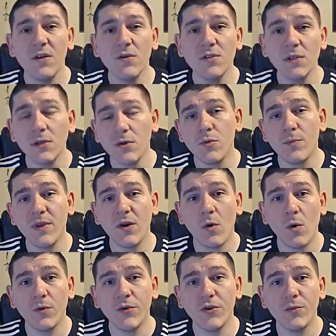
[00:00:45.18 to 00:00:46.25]
a little bit
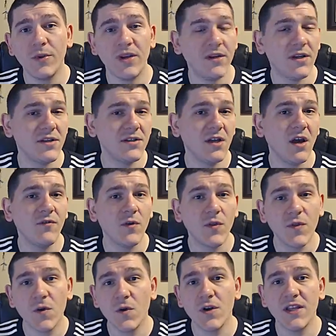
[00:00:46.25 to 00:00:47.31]
older, but it does cover
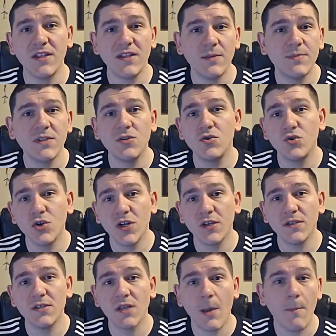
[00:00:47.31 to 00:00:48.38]
30 tips and
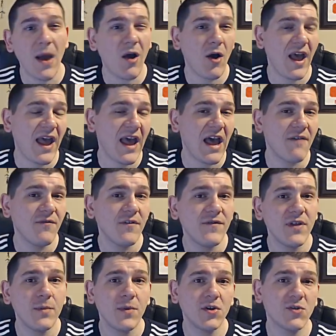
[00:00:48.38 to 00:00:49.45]
tricks. About half of
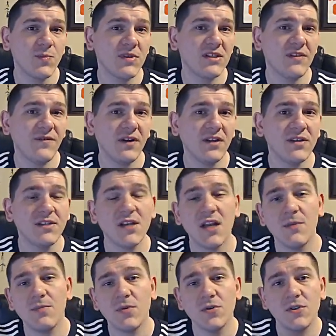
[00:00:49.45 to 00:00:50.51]
them are specific to
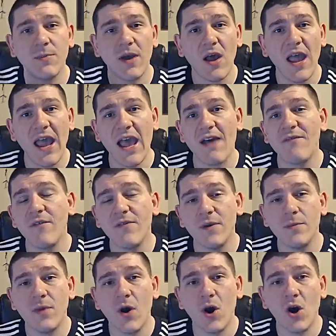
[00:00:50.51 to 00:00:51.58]
snipers, about half of
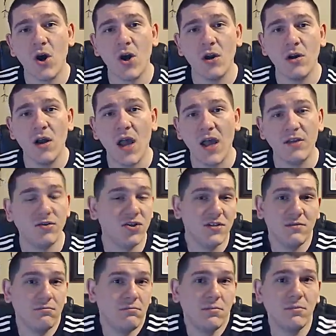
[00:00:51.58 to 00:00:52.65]
them are just
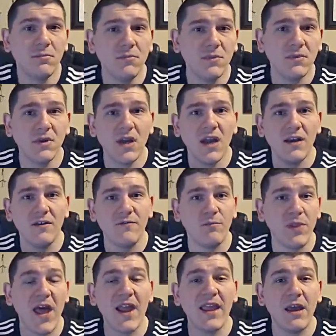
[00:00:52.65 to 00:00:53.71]
kind of
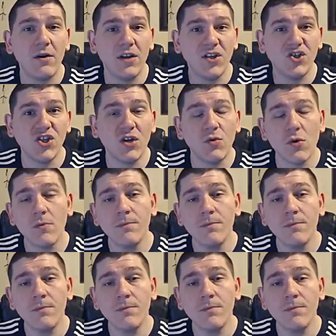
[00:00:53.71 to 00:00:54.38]
Blackout in general.